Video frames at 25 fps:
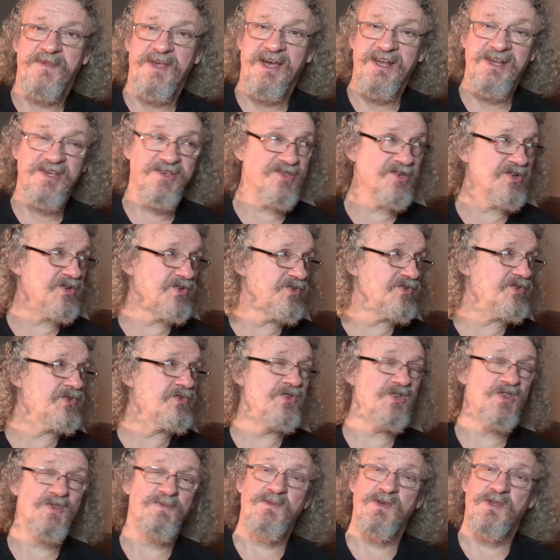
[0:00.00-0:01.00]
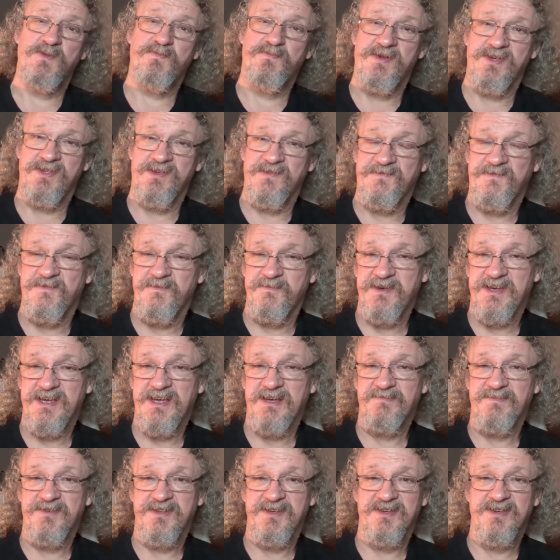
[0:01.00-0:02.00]
And it's a good Christmas present from A
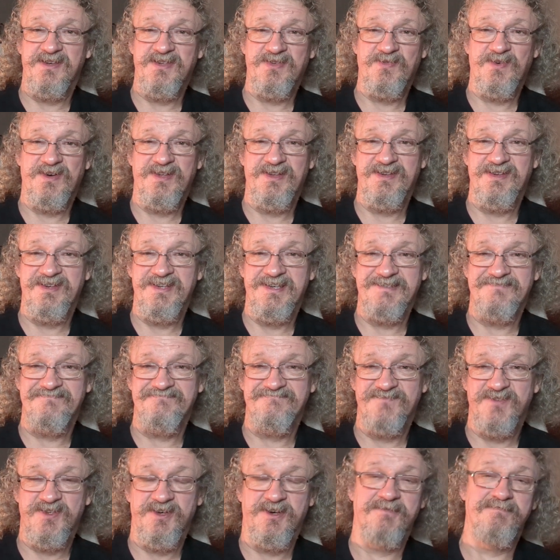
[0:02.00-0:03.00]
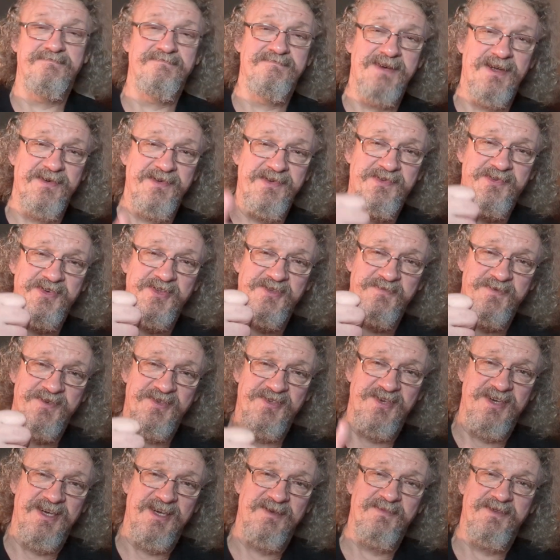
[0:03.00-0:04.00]
M D as well, isn't it? So Merry
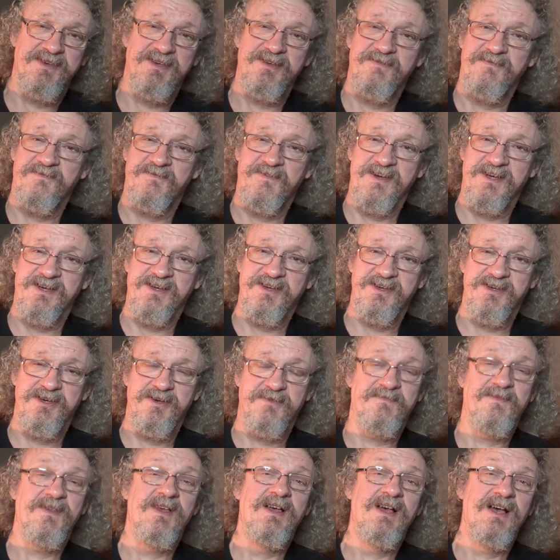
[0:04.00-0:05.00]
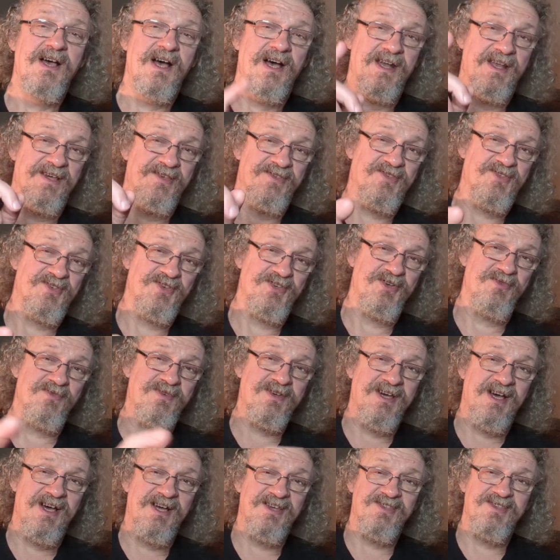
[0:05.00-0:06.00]
Christmas, A M D, and thank you. And I'll see you
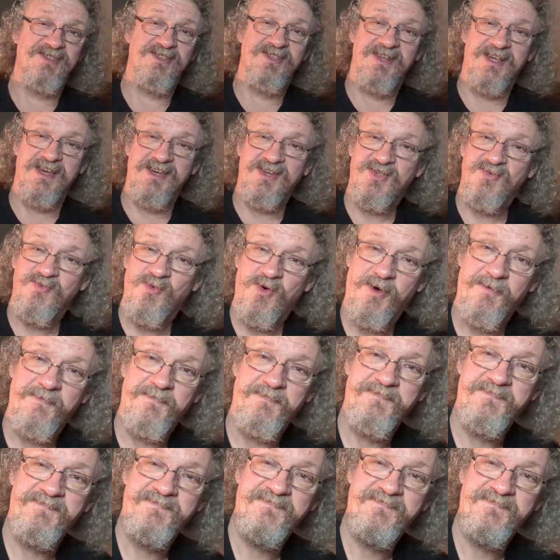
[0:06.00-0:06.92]
guys in the next one.